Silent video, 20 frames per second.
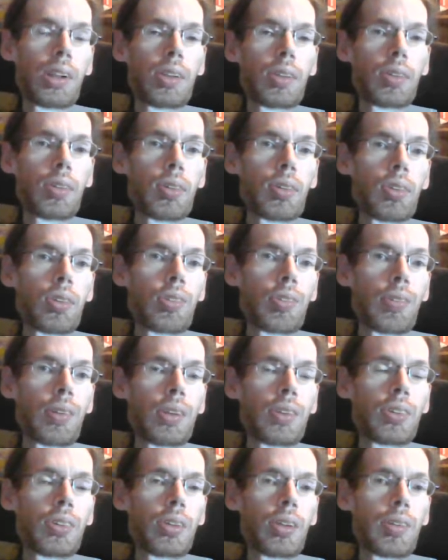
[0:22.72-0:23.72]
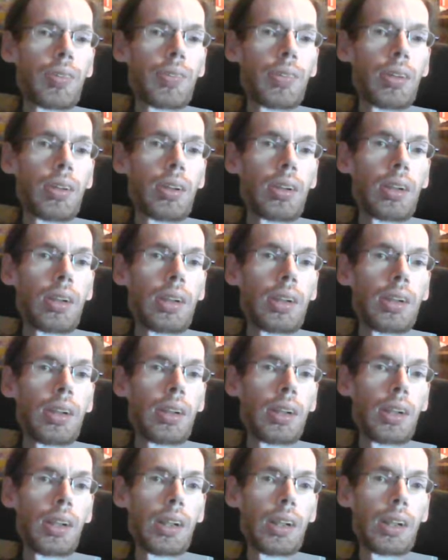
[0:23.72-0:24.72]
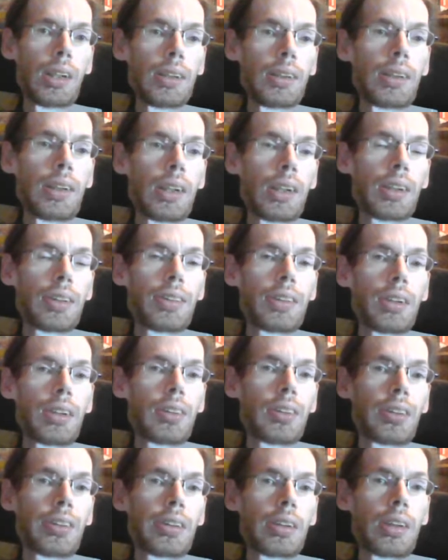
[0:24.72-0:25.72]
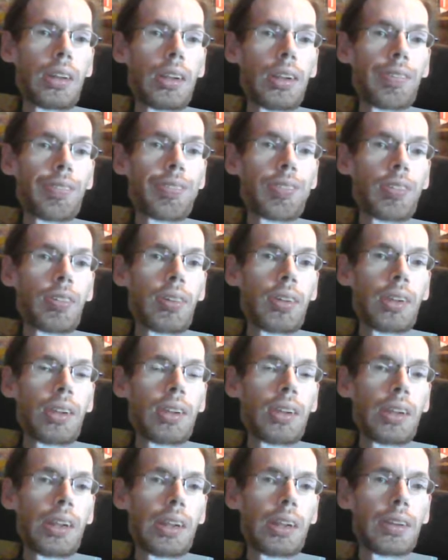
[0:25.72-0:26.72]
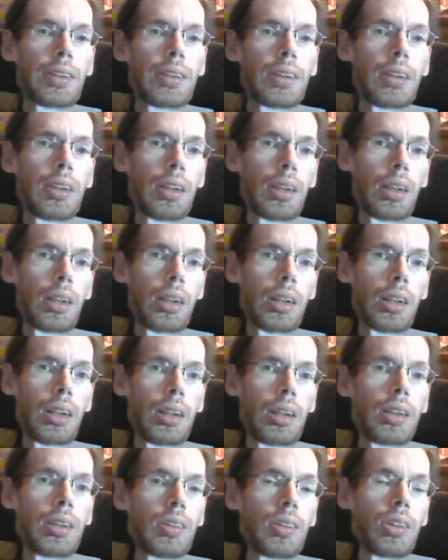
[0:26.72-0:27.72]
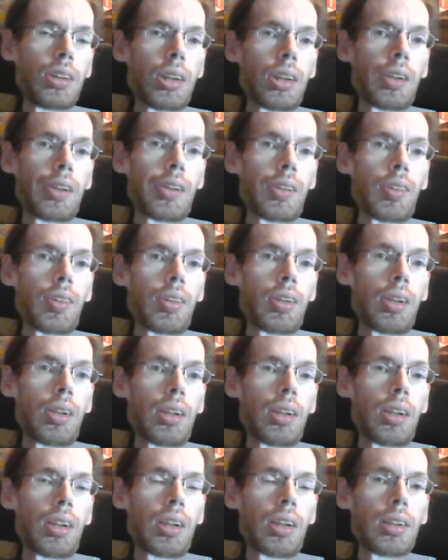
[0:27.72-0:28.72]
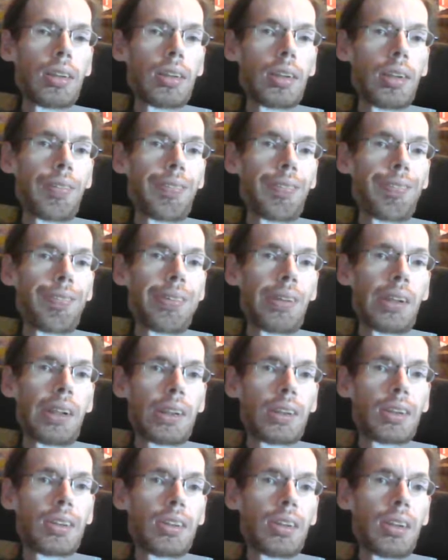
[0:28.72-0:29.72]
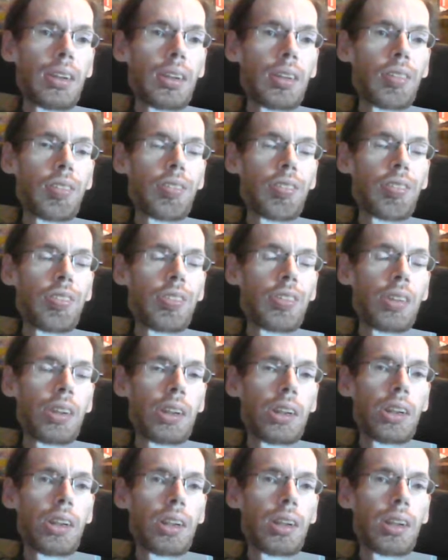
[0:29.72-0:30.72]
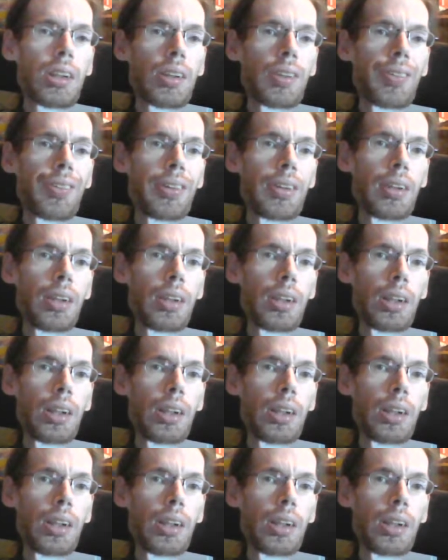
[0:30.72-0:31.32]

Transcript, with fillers: Fuckers, what's going on? Yes, it's time for yet another unboxing video.